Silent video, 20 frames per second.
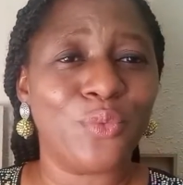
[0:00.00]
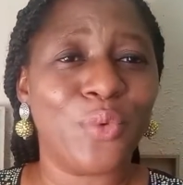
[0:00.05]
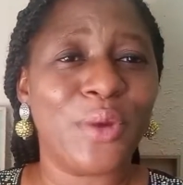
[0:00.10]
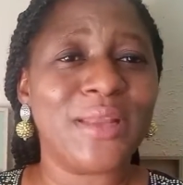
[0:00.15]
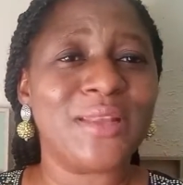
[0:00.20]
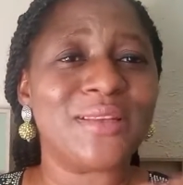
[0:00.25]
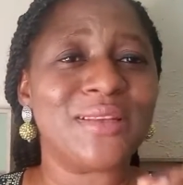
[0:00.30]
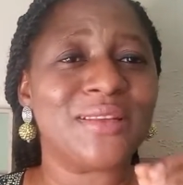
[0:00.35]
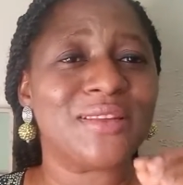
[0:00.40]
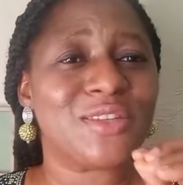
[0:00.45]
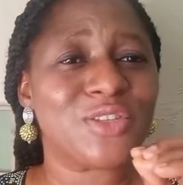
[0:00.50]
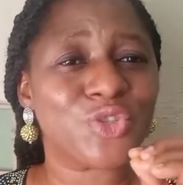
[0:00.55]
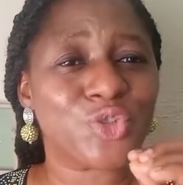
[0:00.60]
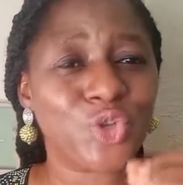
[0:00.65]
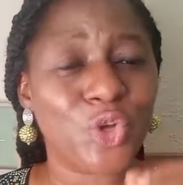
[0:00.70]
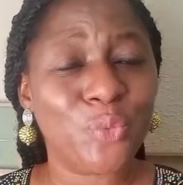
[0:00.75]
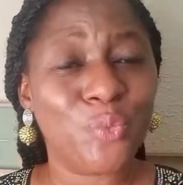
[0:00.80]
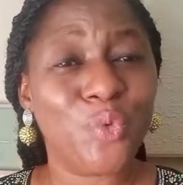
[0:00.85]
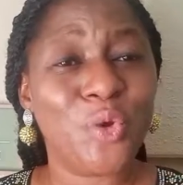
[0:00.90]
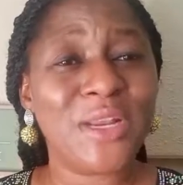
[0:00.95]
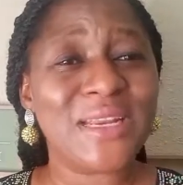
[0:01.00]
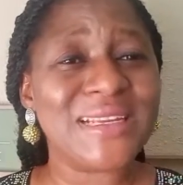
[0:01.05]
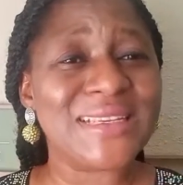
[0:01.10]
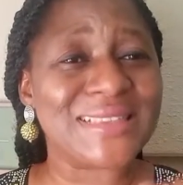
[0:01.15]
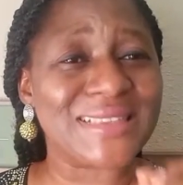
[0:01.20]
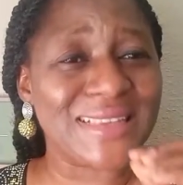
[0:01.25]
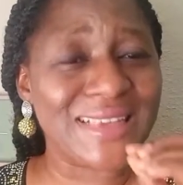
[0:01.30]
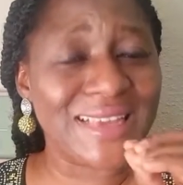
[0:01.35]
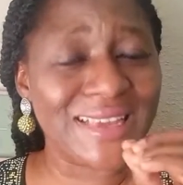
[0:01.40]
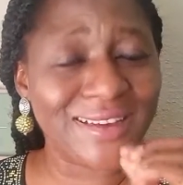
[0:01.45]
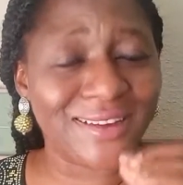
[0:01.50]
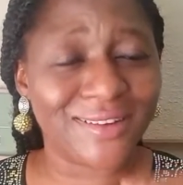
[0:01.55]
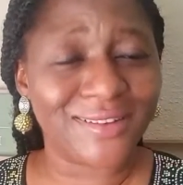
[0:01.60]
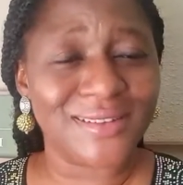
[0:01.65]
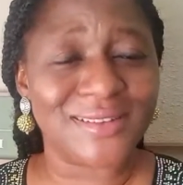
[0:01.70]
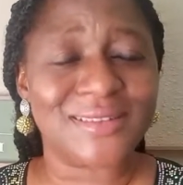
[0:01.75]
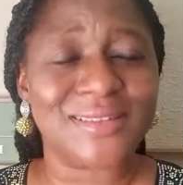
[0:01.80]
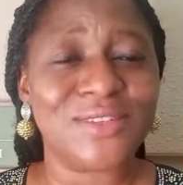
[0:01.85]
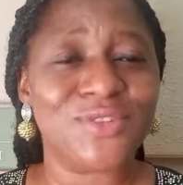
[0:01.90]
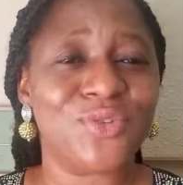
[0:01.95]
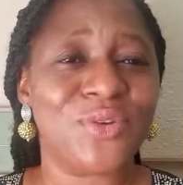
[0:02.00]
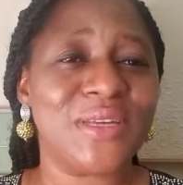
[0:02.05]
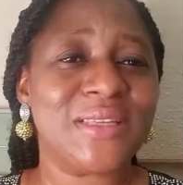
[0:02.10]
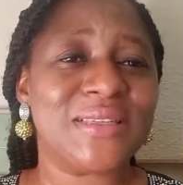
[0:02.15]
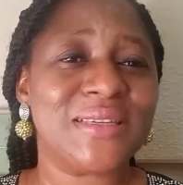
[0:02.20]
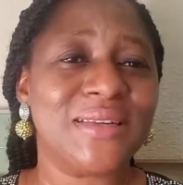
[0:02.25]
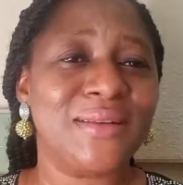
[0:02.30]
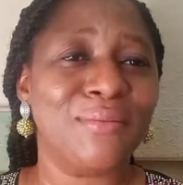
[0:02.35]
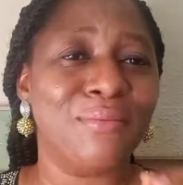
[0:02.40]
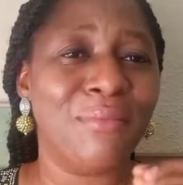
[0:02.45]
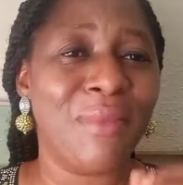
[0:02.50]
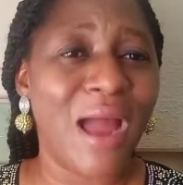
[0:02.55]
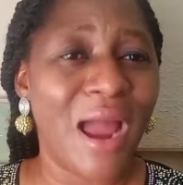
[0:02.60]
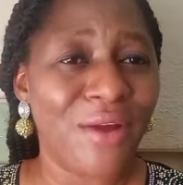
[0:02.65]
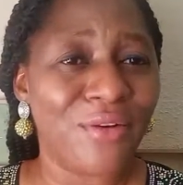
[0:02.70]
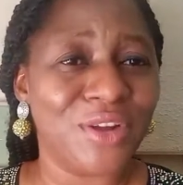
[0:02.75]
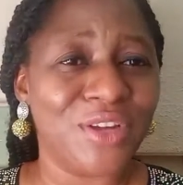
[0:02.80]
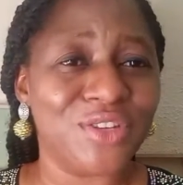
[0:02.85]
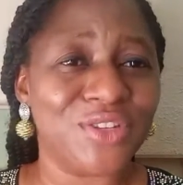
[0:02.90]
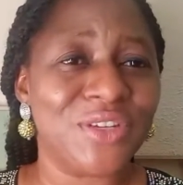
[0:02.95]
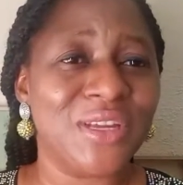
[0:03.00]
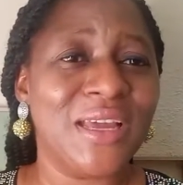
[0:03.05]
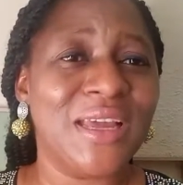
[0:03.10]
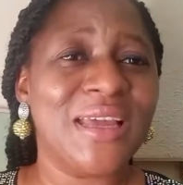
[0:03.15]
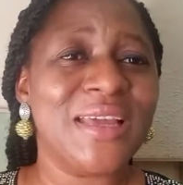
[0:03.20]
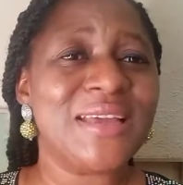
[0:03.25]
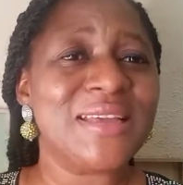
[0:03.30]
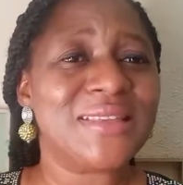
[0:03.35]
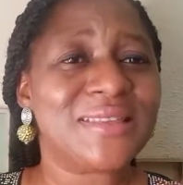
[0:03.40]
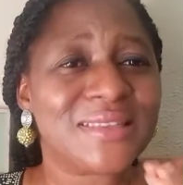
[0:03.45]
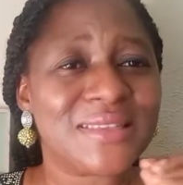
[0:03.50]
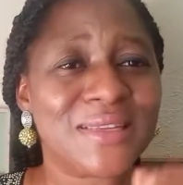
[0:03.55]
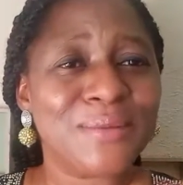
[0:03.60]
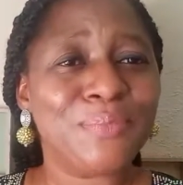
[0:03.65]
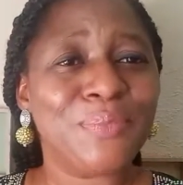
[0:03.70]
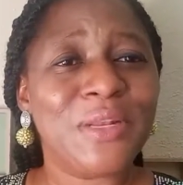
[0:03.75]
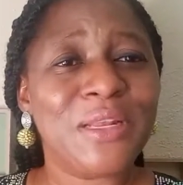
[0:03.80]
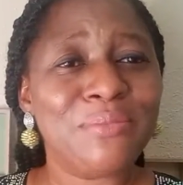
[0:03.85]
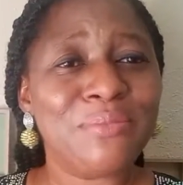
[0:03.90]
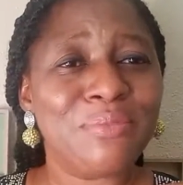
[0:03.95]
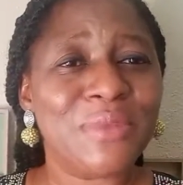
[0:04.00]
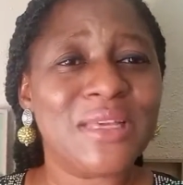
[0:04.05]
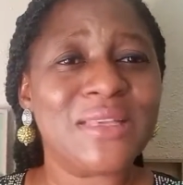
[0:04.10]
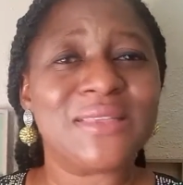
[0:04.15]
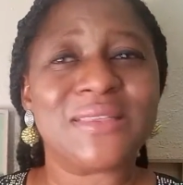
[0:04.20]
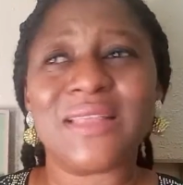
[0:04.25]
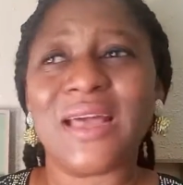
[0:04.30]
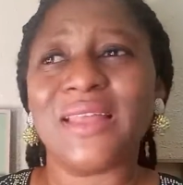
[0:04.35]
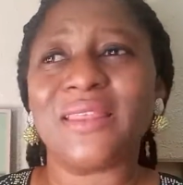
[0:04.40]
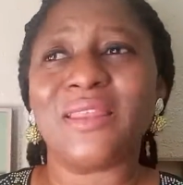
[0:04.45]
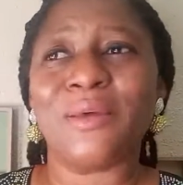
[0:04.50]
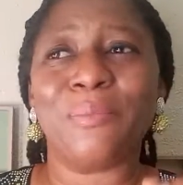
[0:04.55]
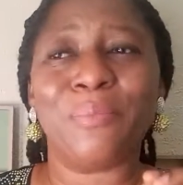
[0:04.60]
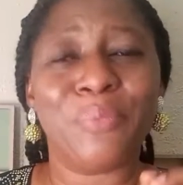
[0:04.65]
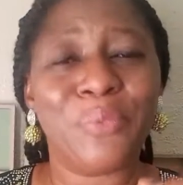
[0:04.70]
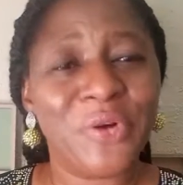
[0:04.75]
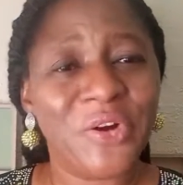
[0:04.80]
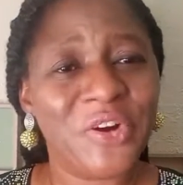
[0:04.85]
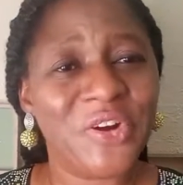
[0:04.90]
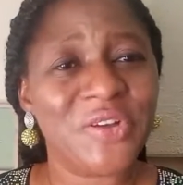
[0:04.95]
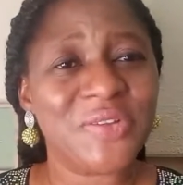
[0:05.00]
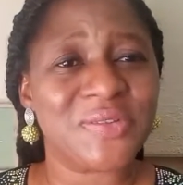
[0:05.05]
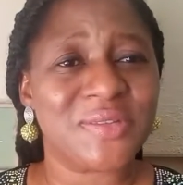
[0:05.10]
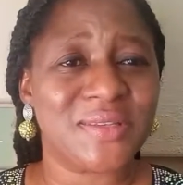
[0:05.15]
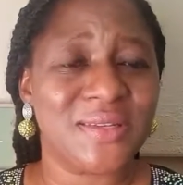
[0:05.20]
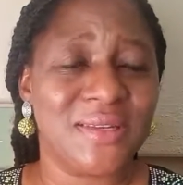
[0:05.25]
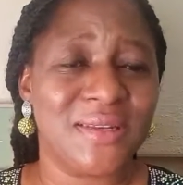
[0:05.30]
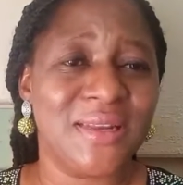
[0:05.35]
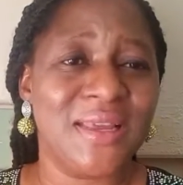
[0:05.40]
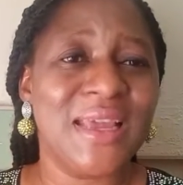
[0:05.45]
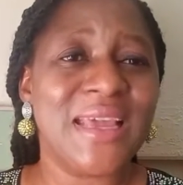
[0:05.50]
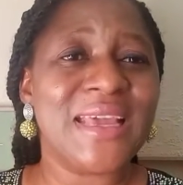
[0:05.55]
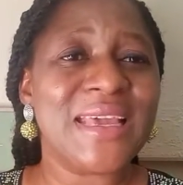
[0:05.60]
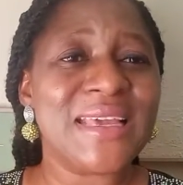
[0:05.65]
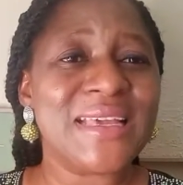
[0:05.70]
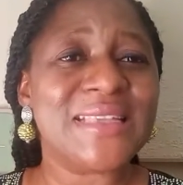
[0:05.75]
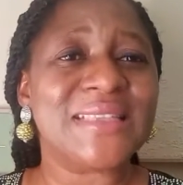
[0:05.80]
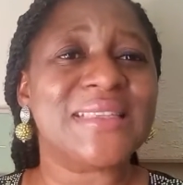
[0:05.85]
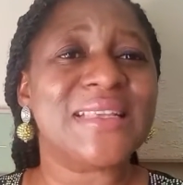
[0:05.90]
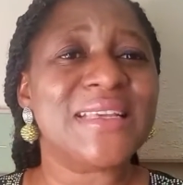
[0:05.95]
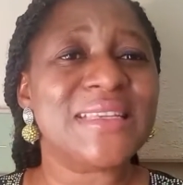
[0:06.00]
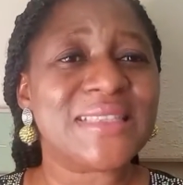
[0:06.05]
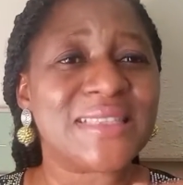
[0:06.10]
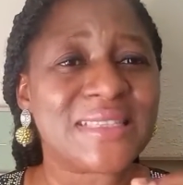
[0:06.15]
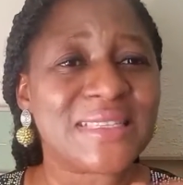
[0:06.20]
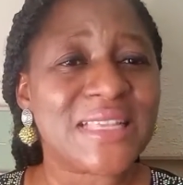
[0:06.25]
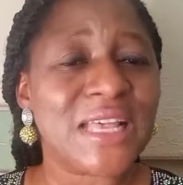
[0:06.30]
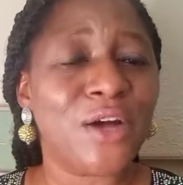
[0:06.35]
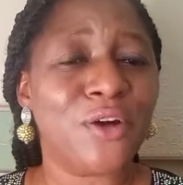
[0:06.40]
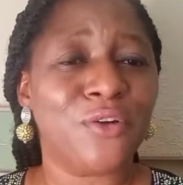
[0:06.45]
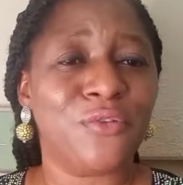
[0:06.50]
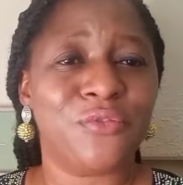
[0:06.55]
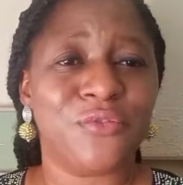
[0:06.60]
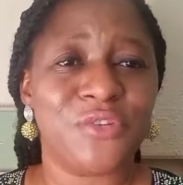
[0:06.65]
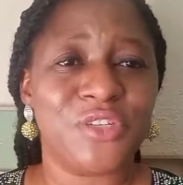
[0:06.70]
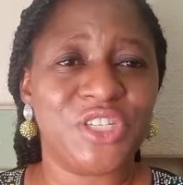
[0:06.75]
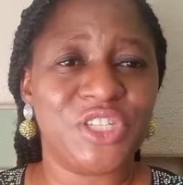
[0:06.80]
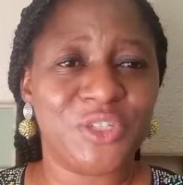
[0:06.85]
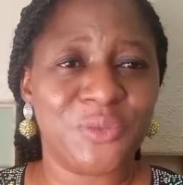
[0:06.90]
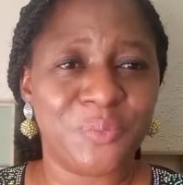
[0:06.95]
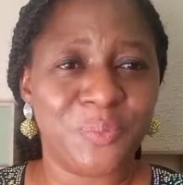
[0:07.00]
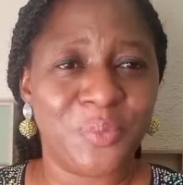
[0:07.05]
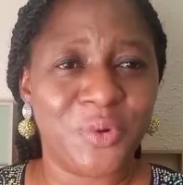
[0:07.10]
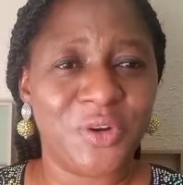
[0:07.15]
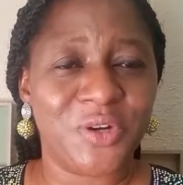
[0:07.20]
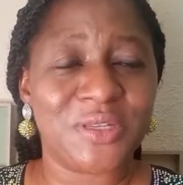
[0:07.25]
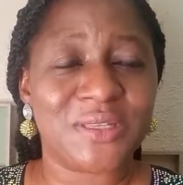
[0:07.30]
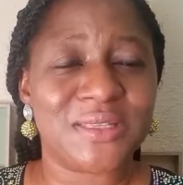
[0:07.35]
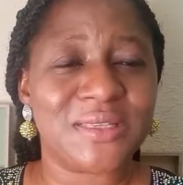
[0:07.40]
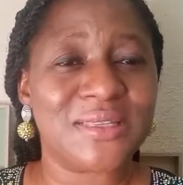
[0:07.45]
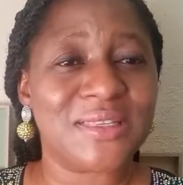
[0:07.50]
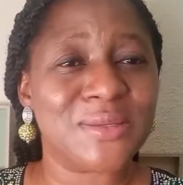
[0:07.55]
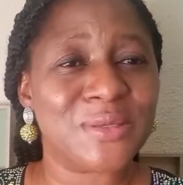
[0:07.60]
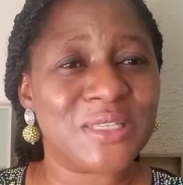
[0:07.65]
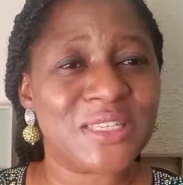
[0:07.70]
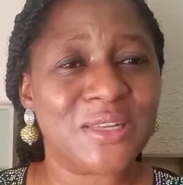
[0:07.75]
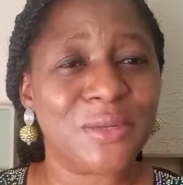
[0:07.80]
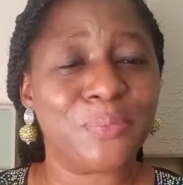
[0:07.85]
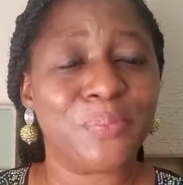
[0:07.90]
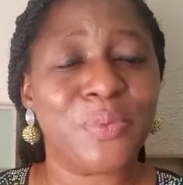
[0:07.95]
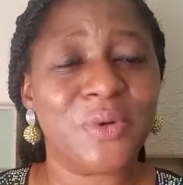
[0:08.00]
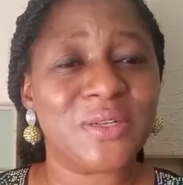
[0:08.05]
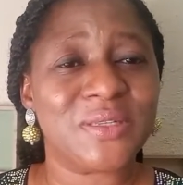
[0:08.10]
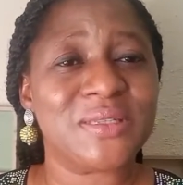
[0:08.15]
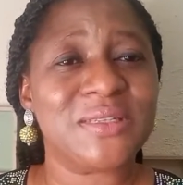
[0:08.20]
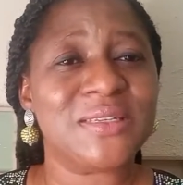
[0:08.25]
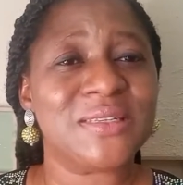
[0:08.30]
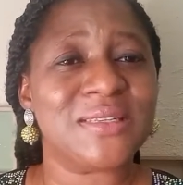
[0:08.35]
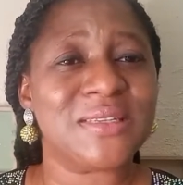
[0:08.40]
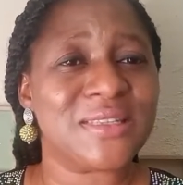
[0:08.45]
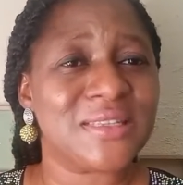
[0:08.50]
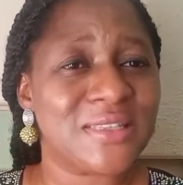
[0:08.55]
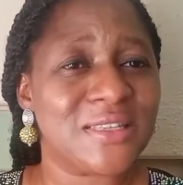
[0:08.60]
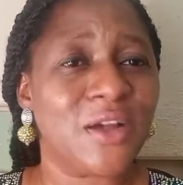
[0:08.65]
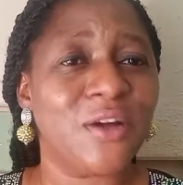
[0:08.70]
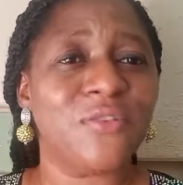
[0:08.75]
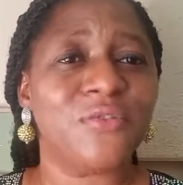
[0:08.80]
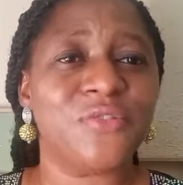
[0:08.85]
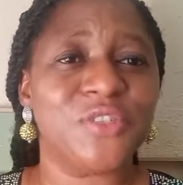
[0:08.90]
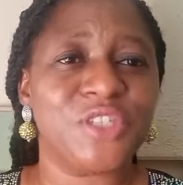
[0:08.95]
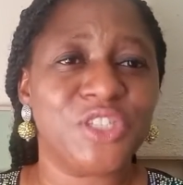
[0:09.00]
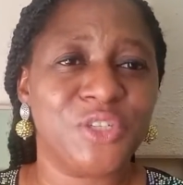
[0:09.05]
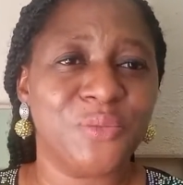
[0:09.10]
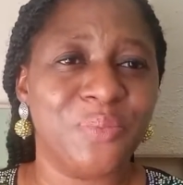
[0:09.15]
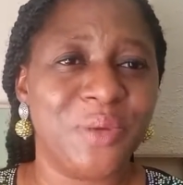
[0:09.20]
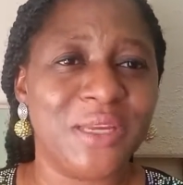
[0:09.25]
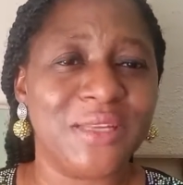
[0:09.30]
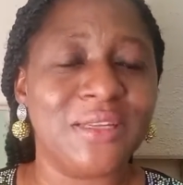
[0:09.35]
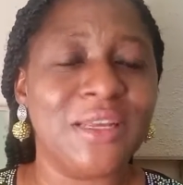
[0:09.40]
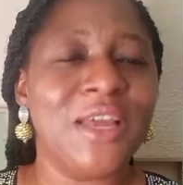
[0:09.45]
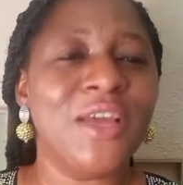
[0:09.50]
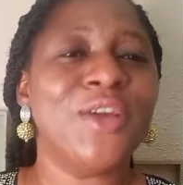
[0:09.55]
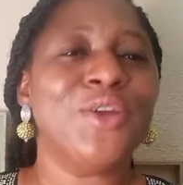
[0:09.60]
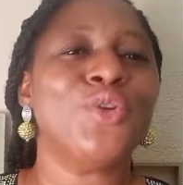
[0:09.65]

When someone is inconsiderate in marriage, it simply means that the person is a selfish person. The person is a selfish being.